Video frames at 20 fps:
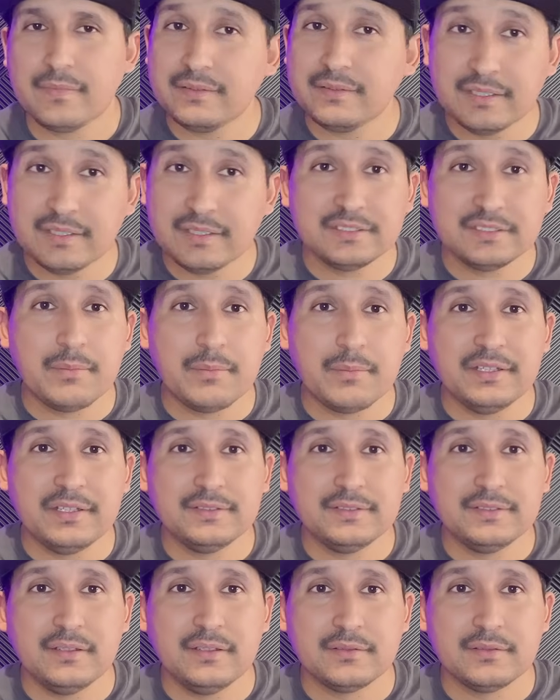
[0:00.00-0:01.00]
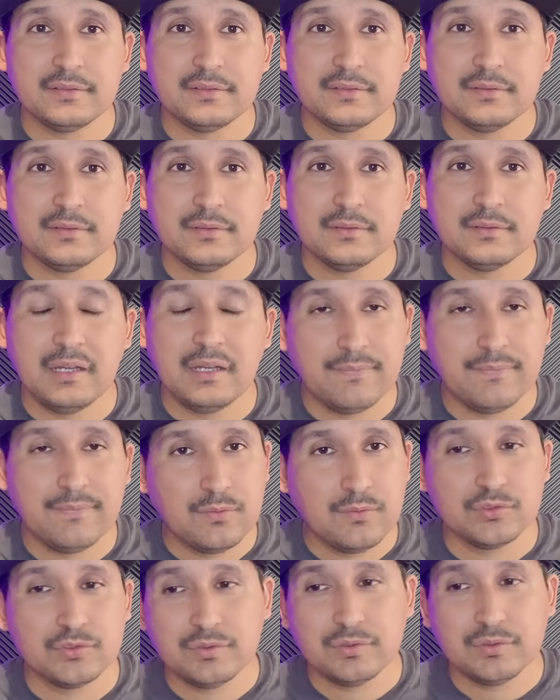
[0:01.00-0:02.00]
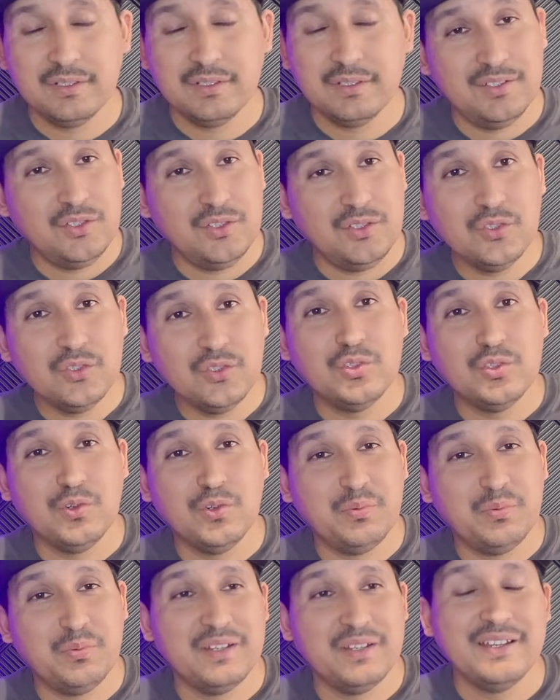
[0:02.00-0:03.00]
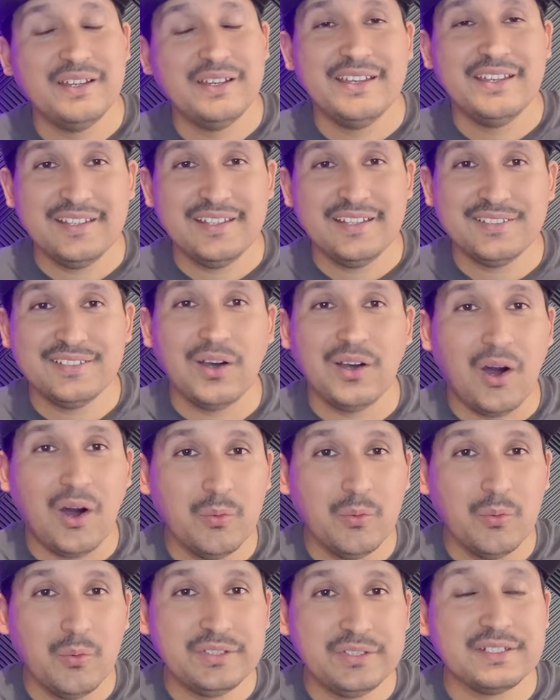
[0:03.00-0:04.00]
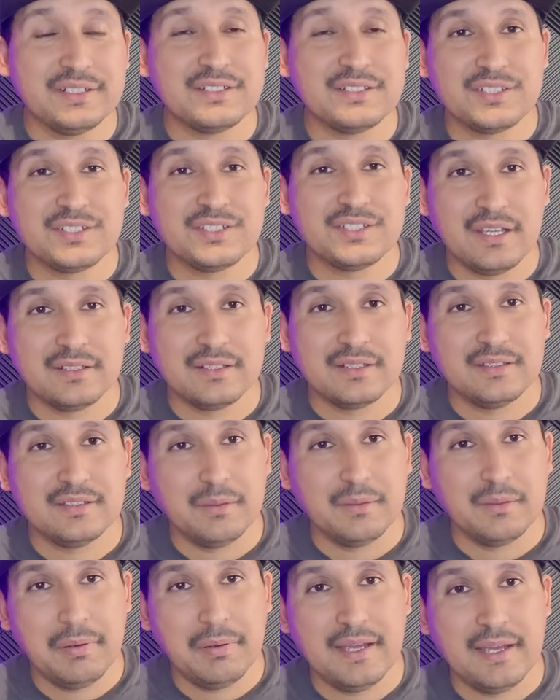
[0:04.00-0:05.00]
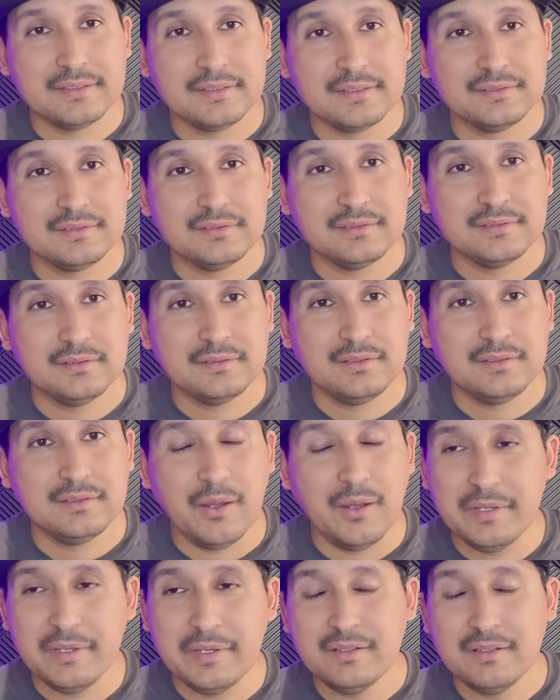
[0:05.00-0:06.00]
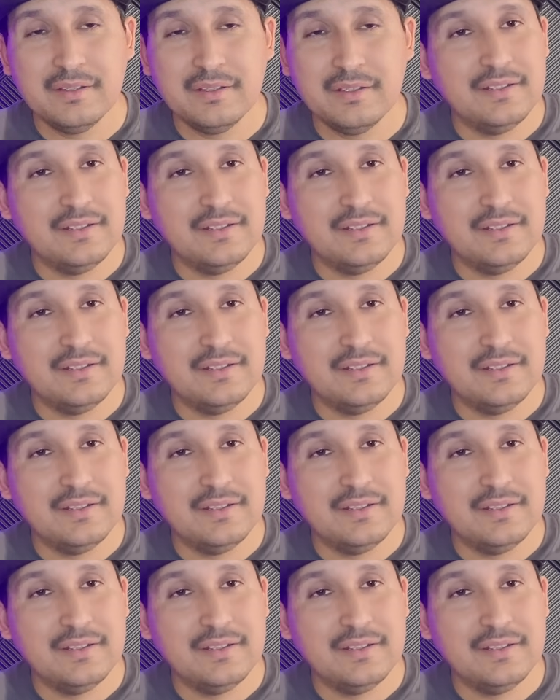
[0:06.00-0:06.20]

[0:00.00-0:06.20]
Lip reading: Does not make sense. Of course, YouTube is always going to check the plaques. You know what I mean?